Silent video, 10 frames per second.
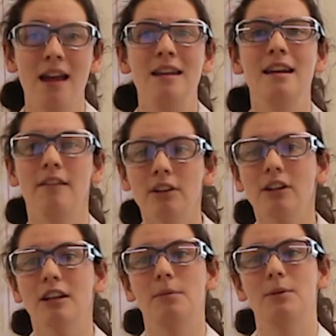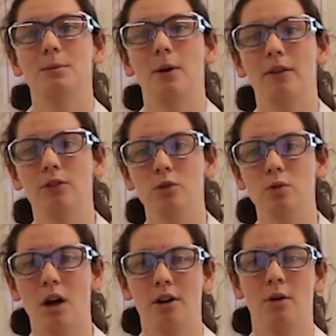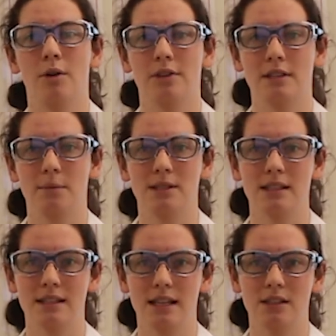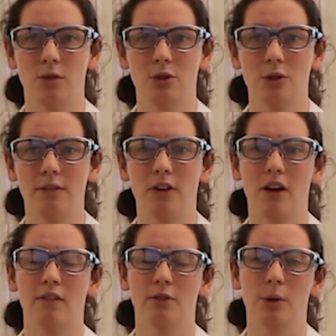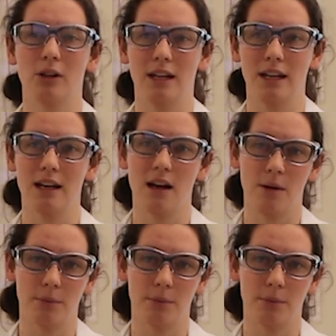Never clean up a spill if you do not know what the substance is or do not feel comfortable cleaning it up.